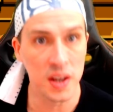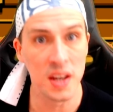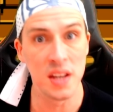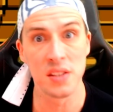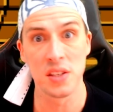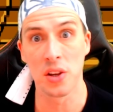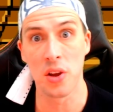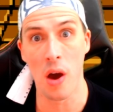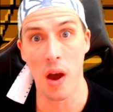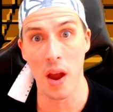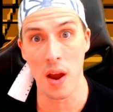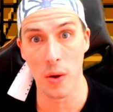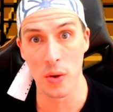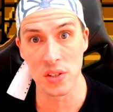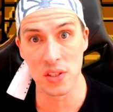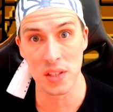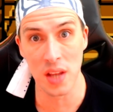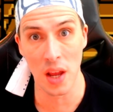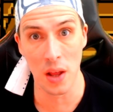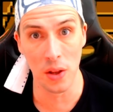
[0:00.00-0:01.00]
the guy I
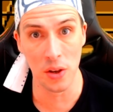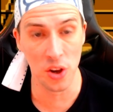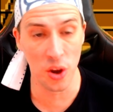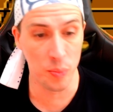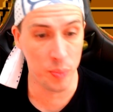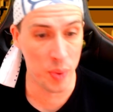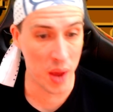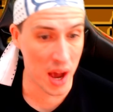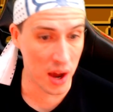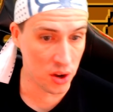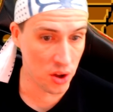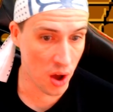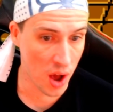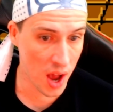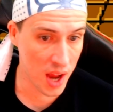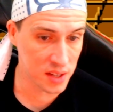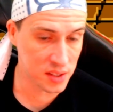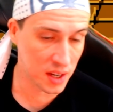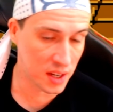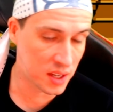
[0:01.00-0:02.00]
was telling you about,
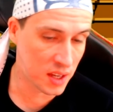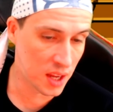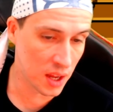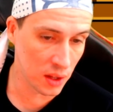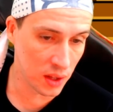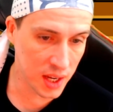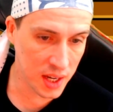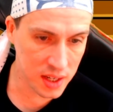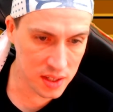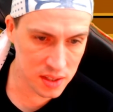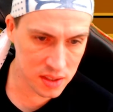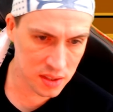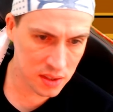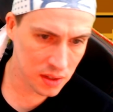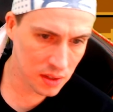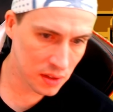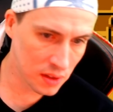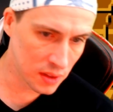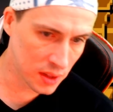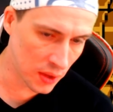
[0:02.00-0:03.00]
guys. Achilles,
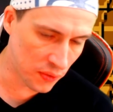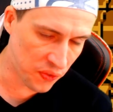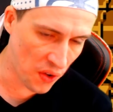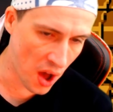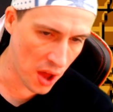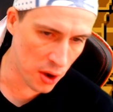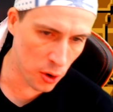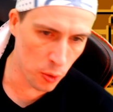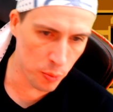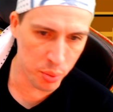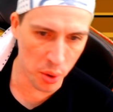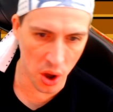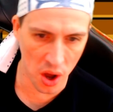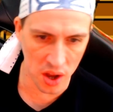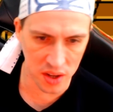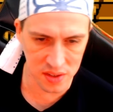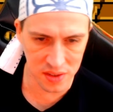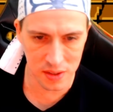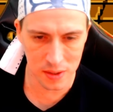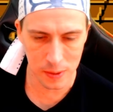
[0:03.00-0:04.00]
the final
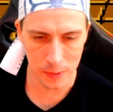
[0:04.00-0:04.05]
boss.